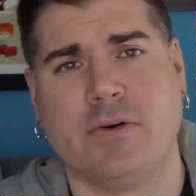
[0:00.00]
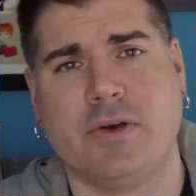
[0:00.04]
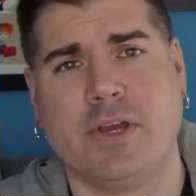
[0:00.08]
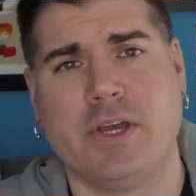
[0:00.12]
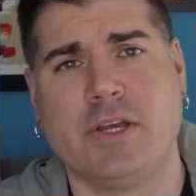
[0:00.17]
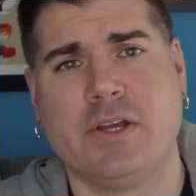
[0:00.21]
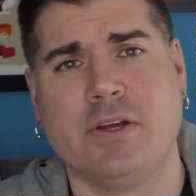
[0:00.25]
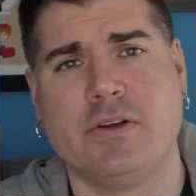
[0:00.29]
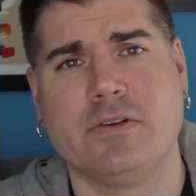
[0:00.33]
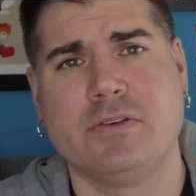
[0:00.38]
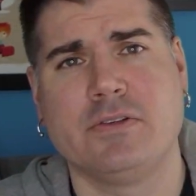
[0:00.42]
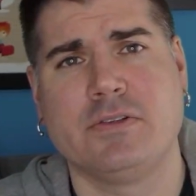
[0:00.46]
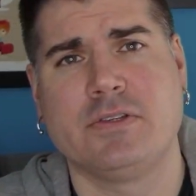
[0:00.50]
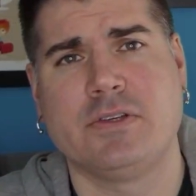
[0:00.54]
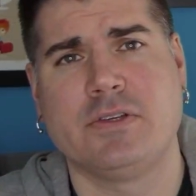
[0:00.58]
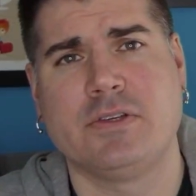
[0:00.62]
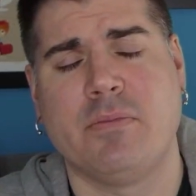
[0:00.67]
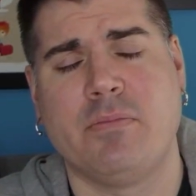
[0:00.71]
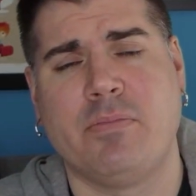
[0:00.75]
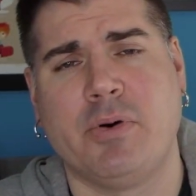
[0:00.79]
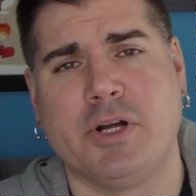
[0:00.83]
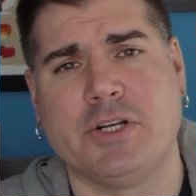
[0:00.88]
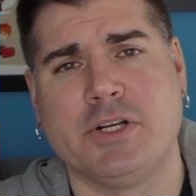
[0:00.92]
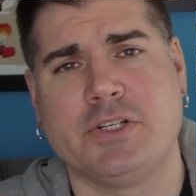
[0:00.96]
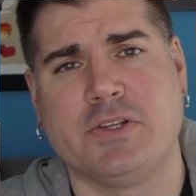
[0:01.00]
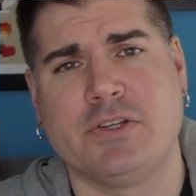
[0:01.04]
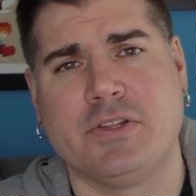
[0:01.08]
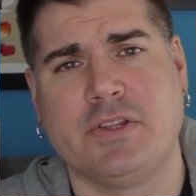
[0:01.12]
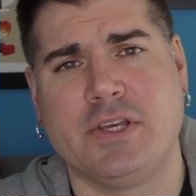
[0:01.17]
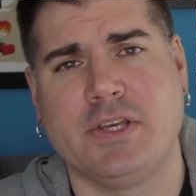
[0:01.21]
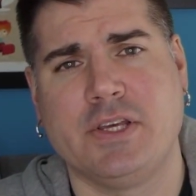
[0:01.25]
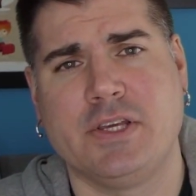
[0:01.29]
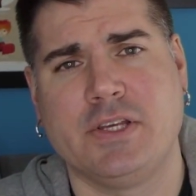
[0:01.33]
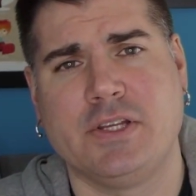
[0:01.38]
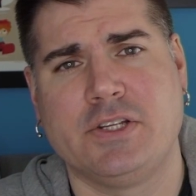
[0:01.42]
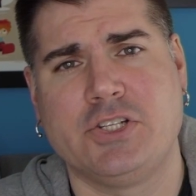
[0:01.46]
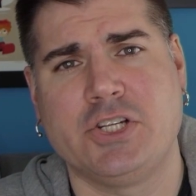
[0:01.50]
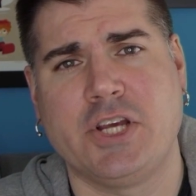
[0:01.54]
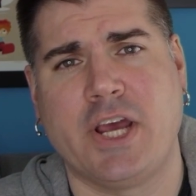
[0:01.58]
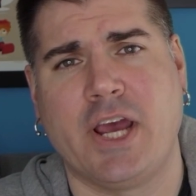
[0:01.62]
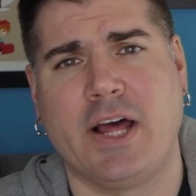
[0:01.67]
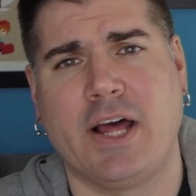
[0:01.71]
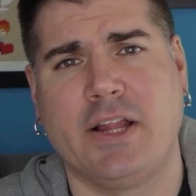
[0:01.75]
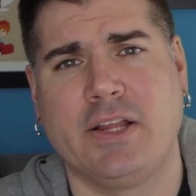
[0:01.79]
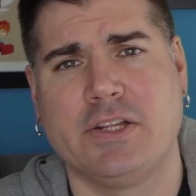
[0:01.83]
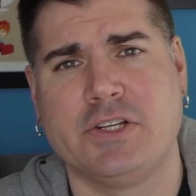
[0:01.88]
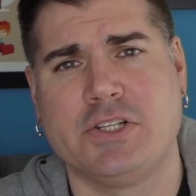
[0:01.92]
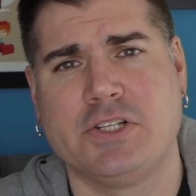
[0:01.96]
here's a bunch of the
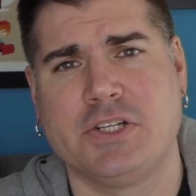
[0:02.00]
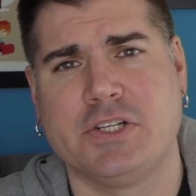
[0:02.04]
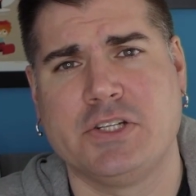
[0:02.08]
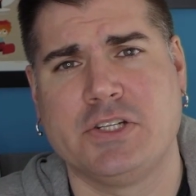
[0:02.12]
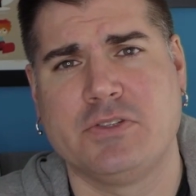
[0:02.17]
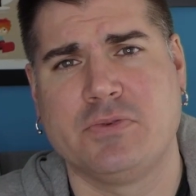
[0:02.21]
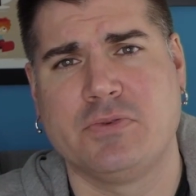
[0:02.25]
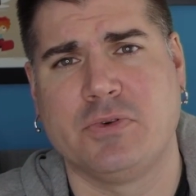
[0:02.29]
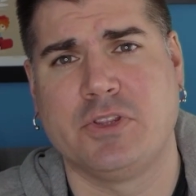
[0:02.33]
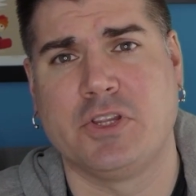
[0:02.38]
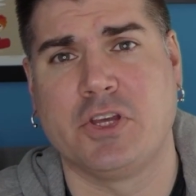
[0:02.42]
challenges